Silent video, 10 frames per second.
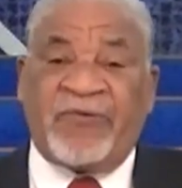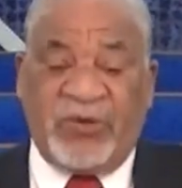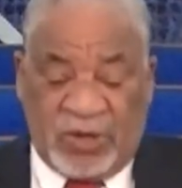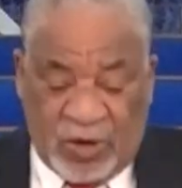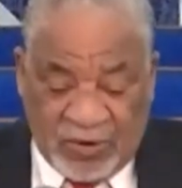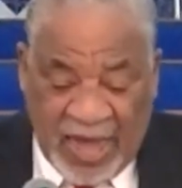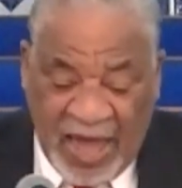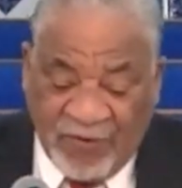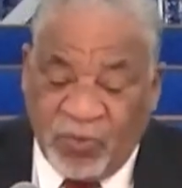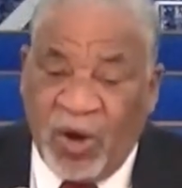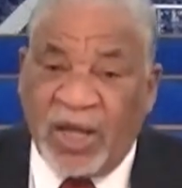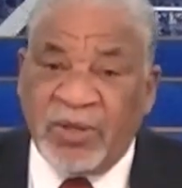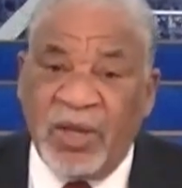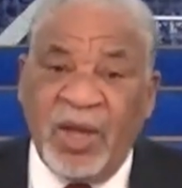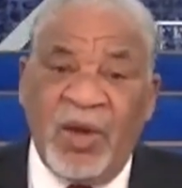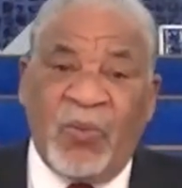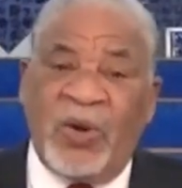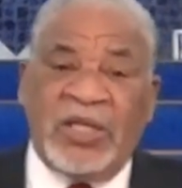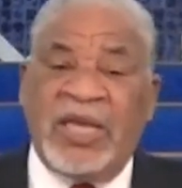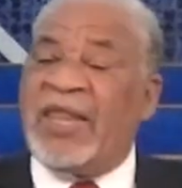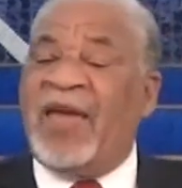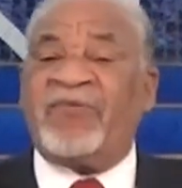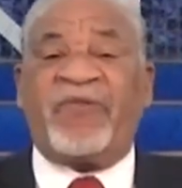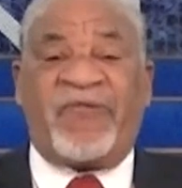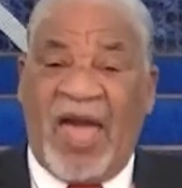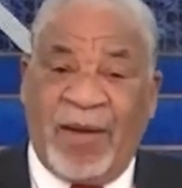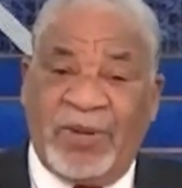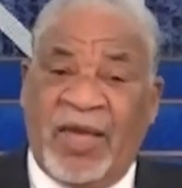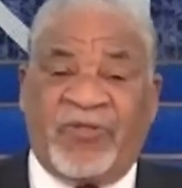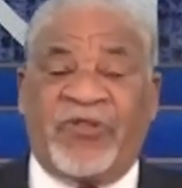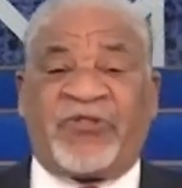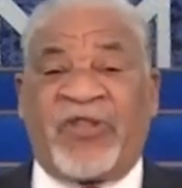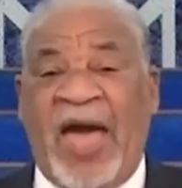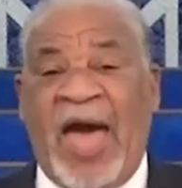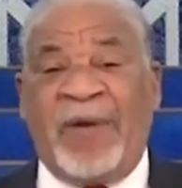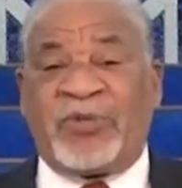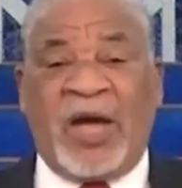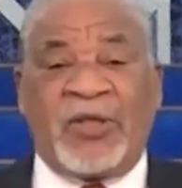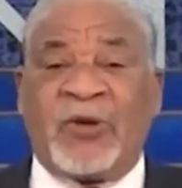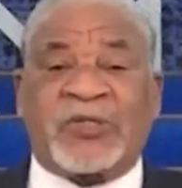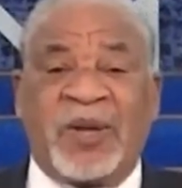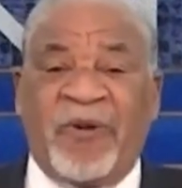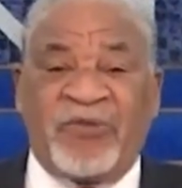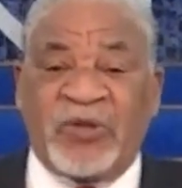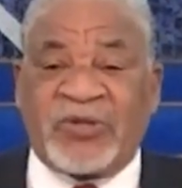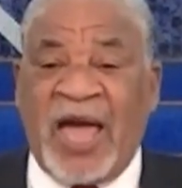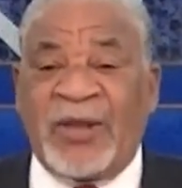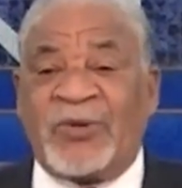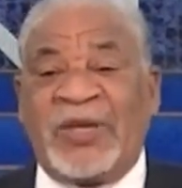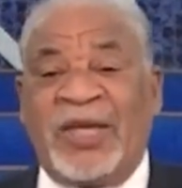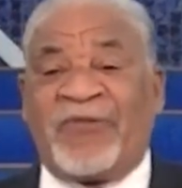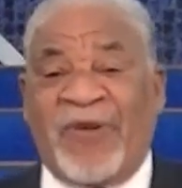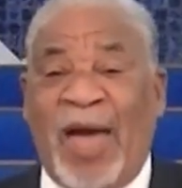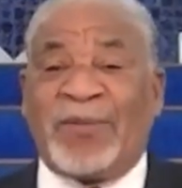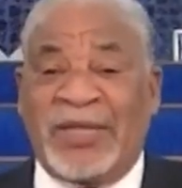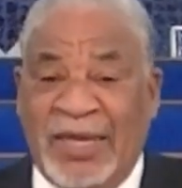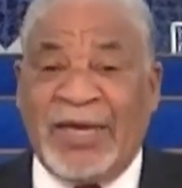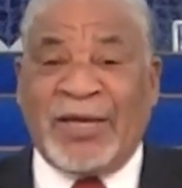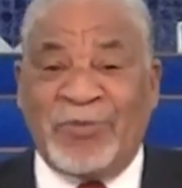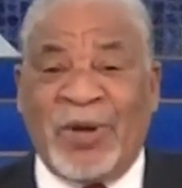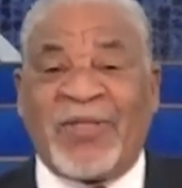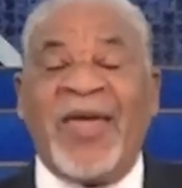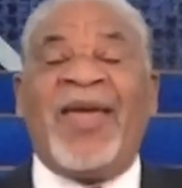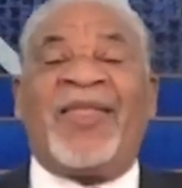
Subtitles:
If you don't have one, we need every family at this time to, I know some of you say, I don't need a family deacon, but